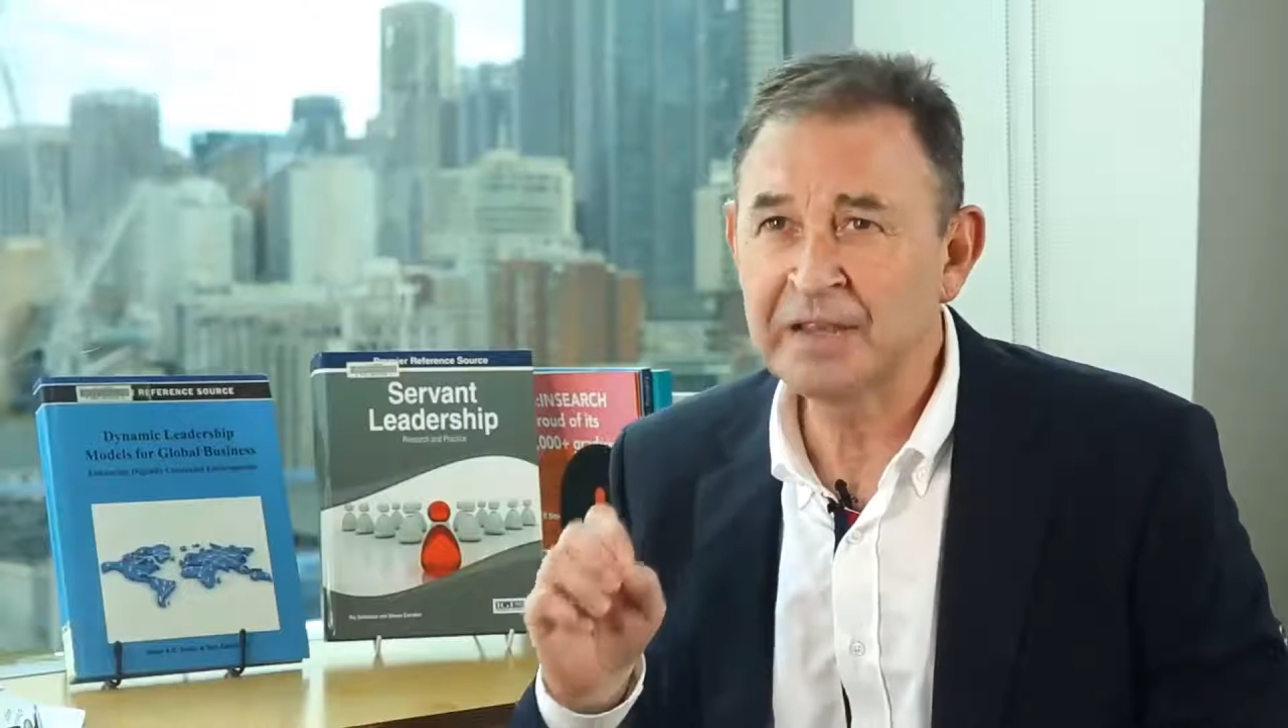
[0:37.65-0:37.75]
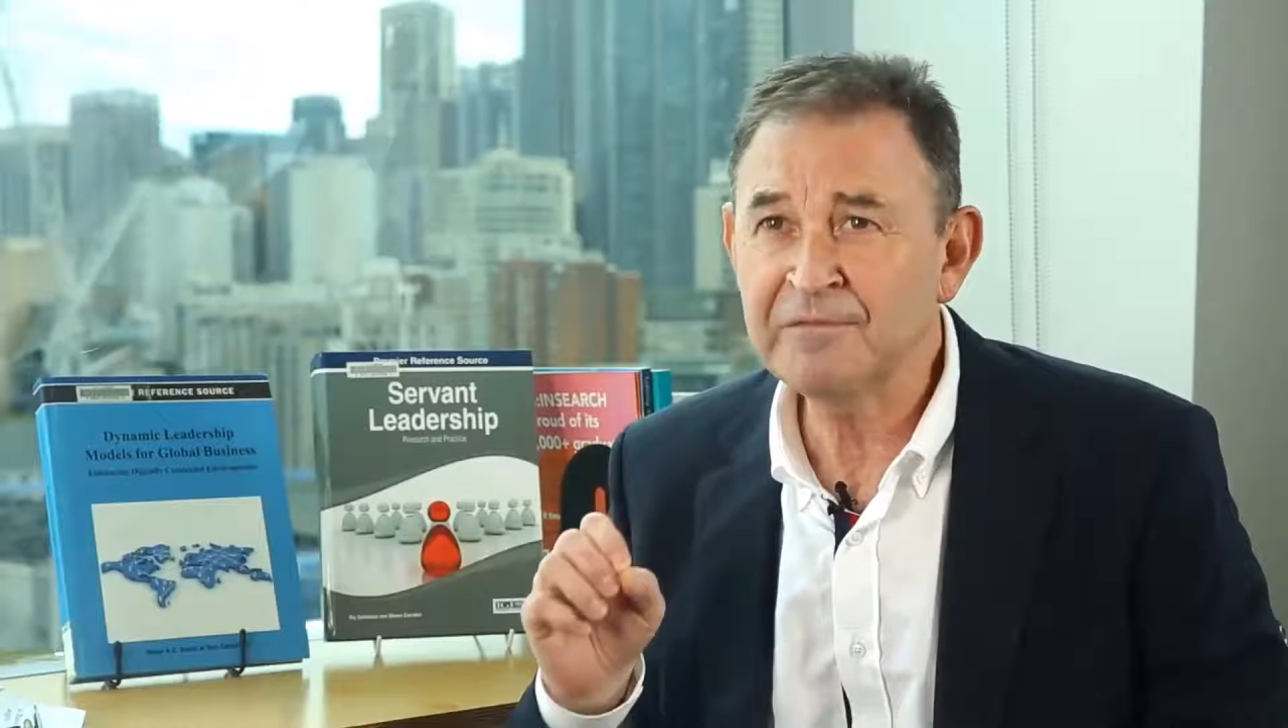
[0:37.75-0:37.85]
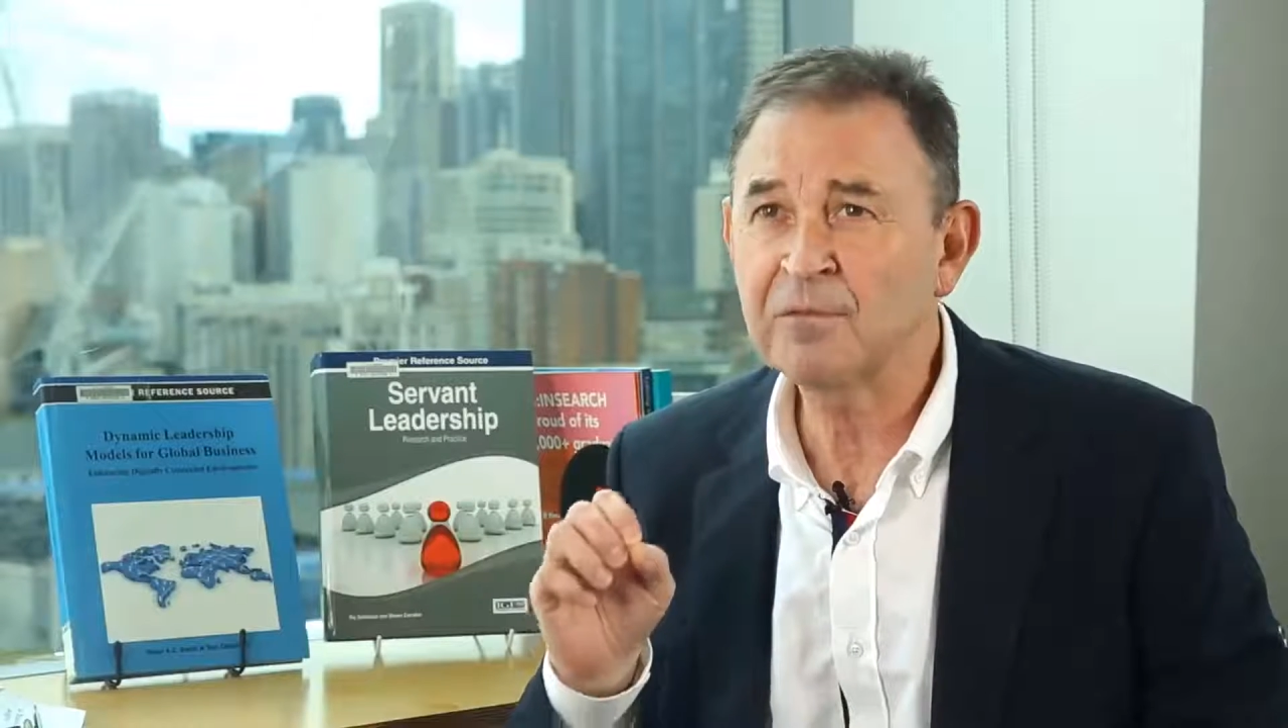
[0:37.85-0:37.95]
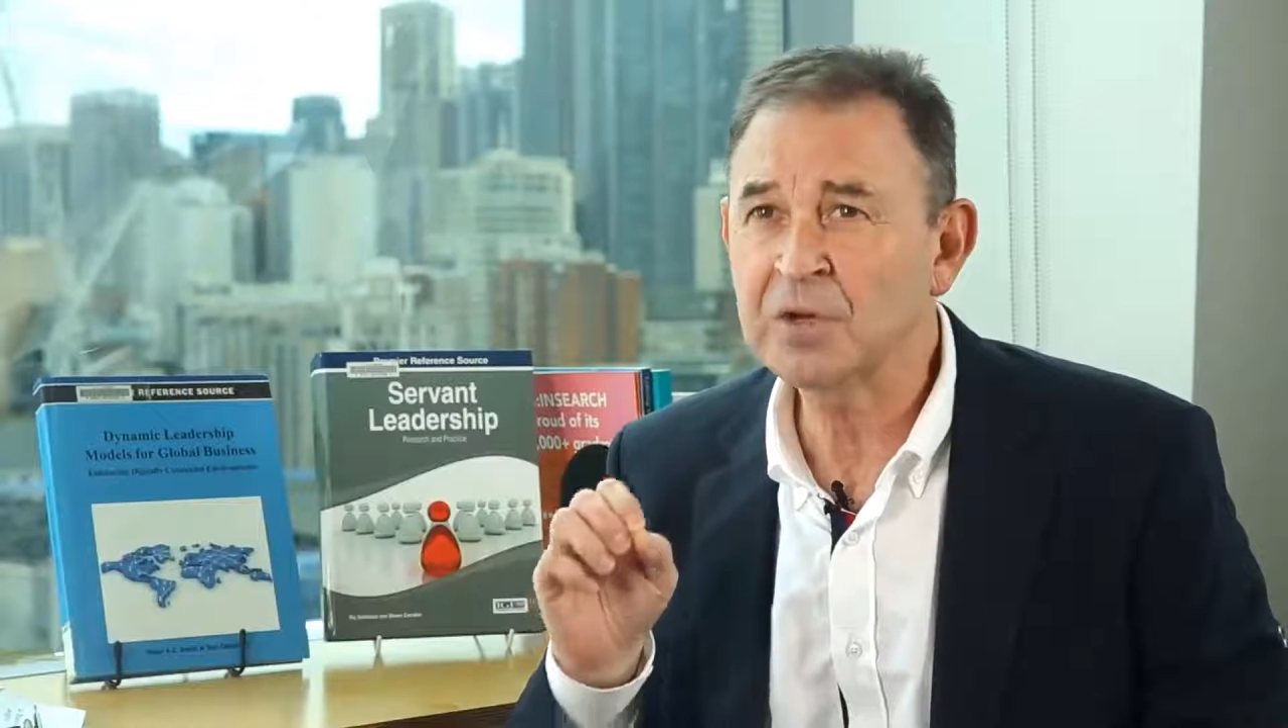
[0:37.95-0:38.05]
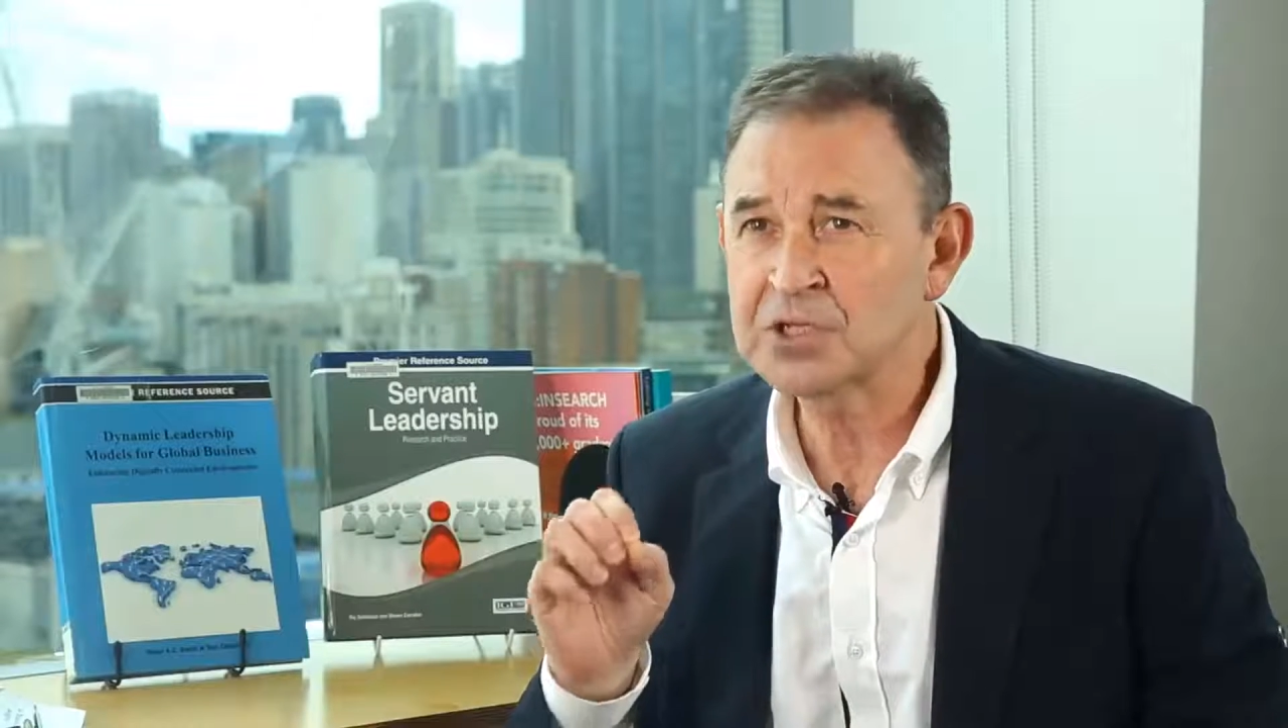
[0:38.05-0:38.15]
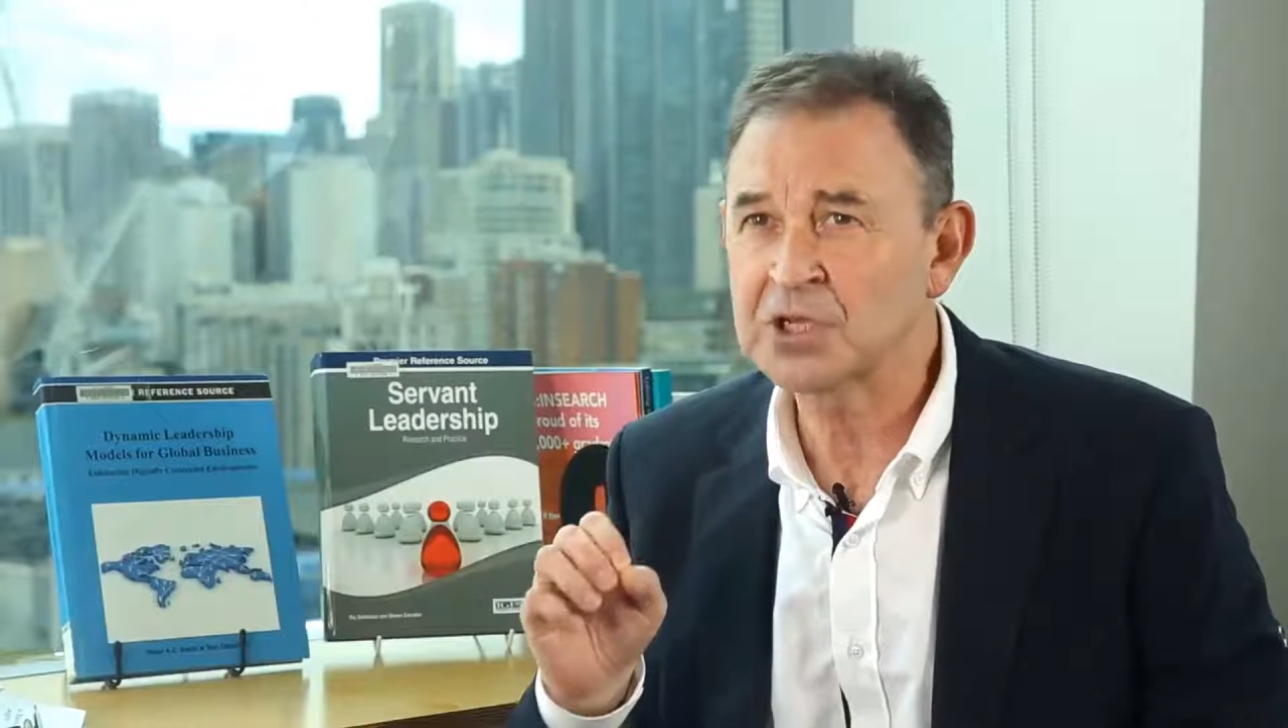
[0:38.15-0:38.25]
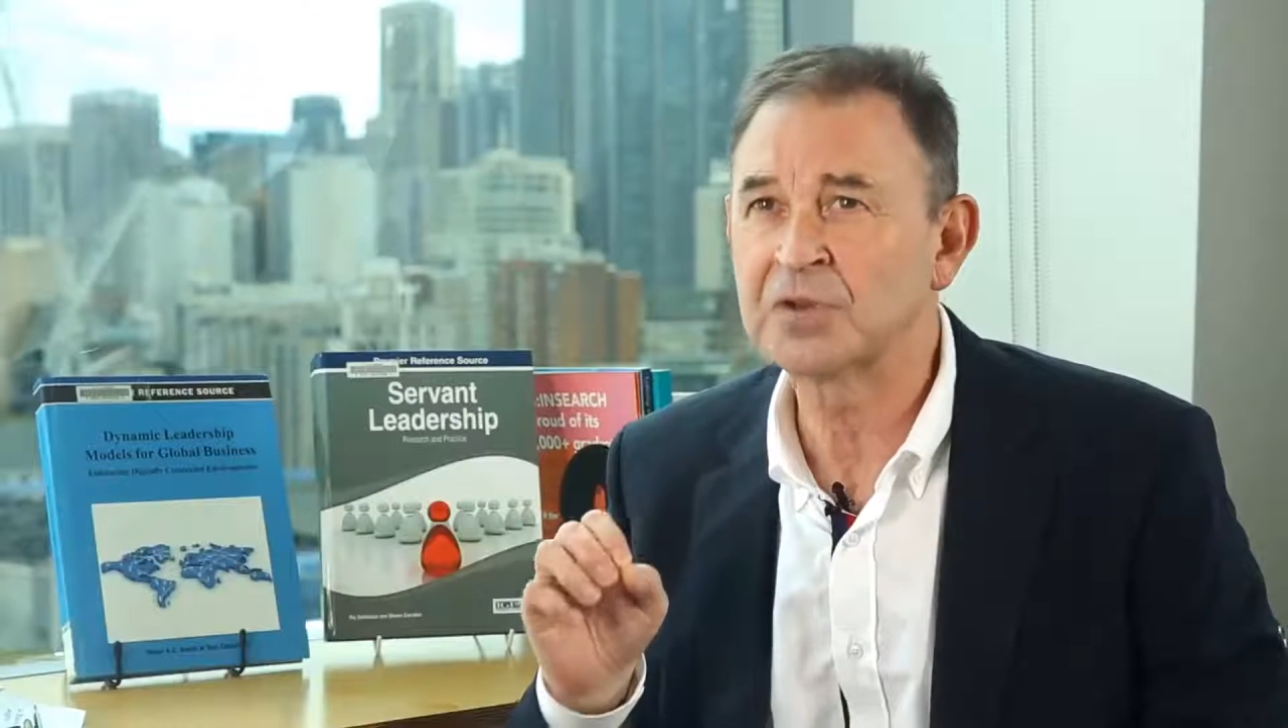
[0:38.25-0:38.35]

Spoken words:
influence